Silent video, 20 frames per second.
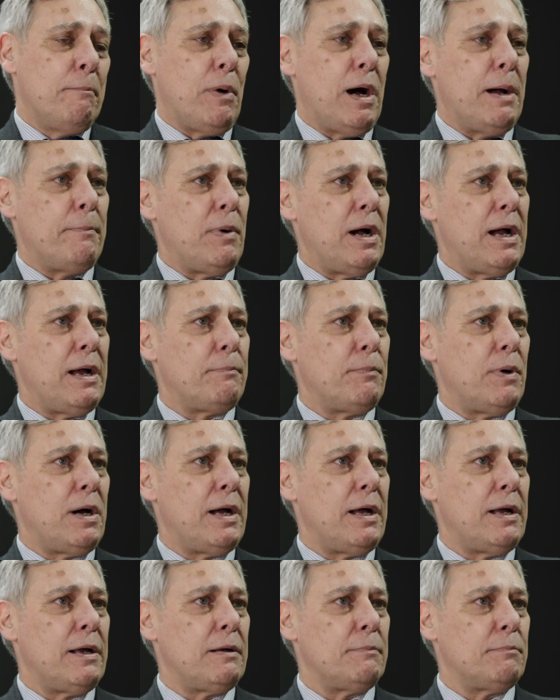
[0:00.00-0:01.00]

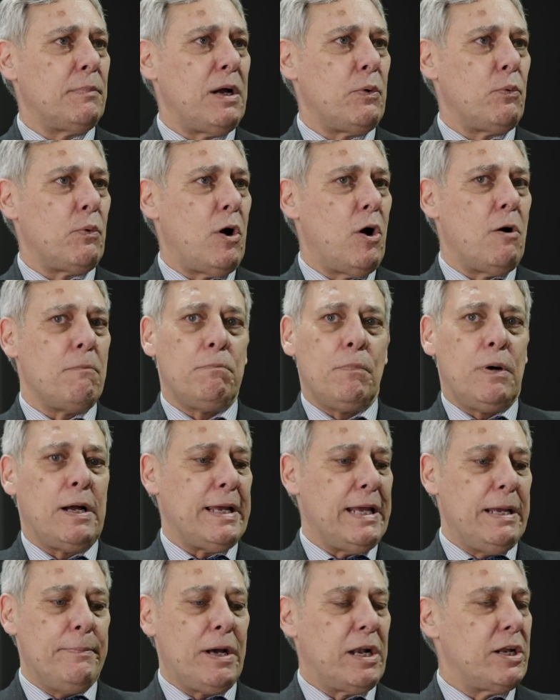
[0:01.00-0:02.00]

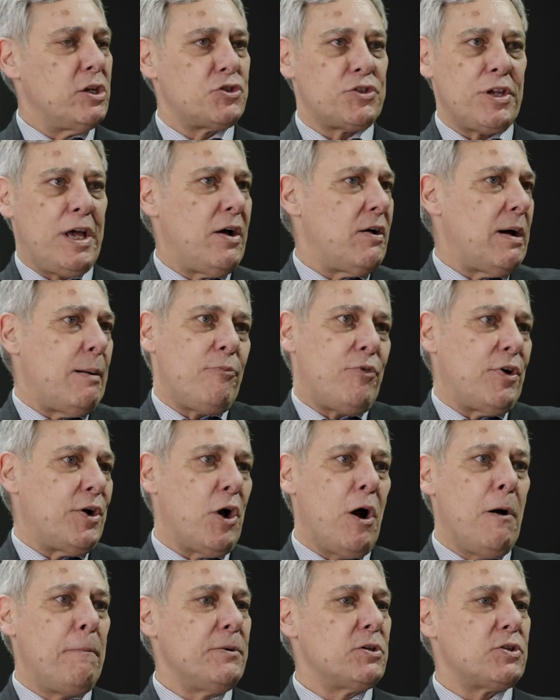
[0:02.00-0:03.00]
My email is there. I'm
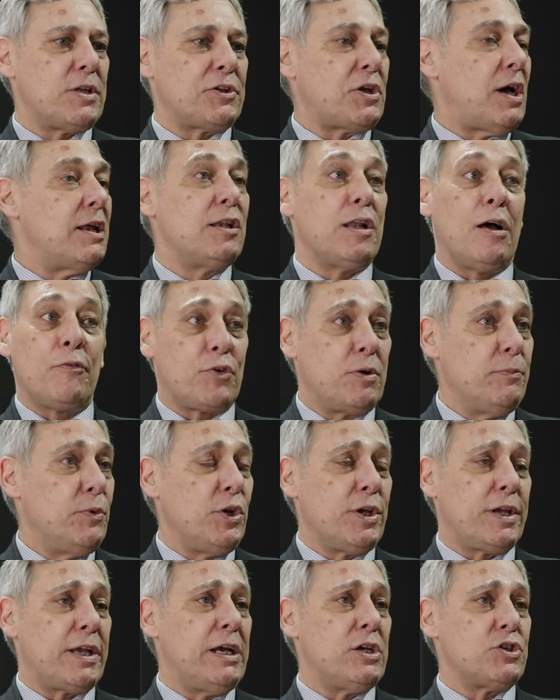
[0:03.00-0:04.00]
very open to that. I love
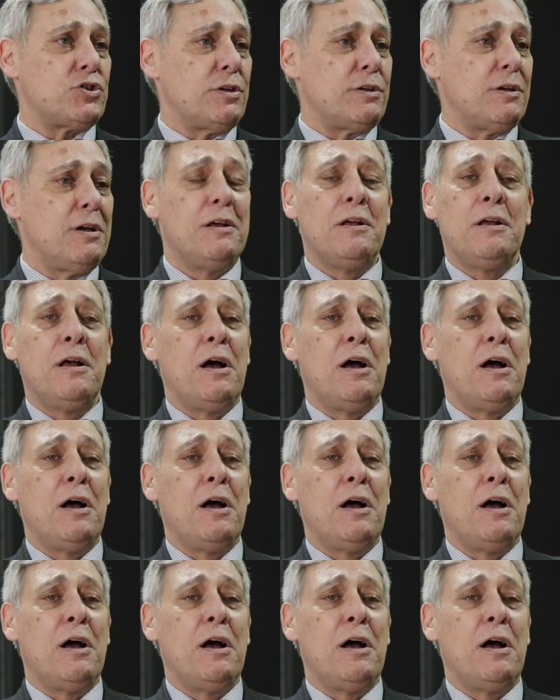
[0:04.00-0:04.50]
communication.